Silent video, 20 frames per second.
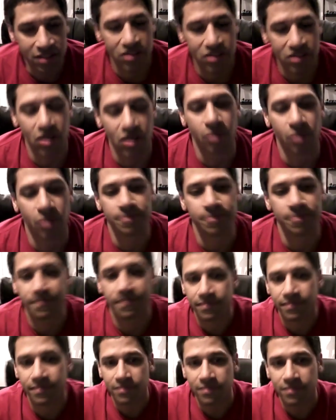So,
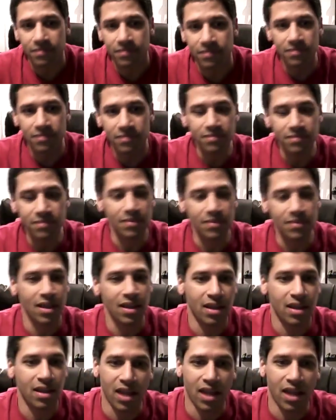
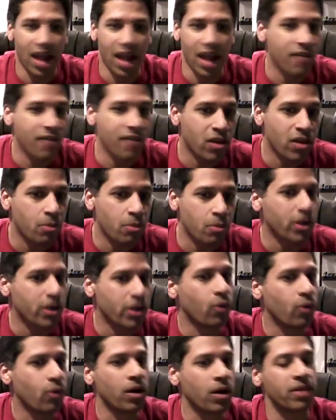and I have another book
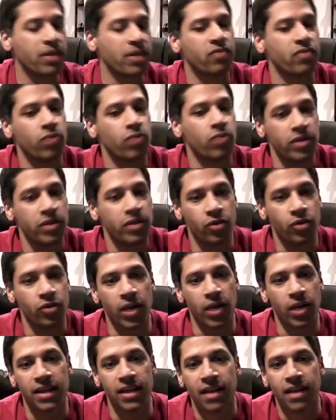at work that's really
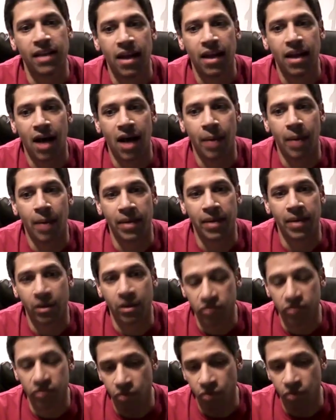great. And it
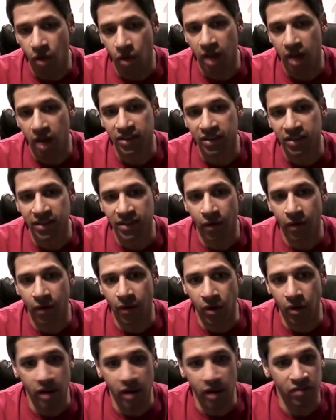goes into a lot of detail on
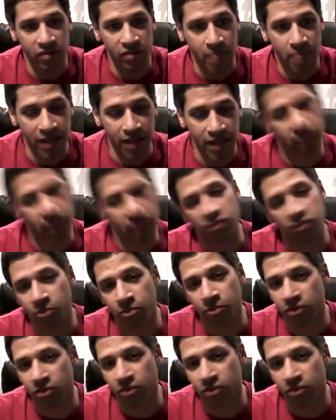a lot of these mechanisms.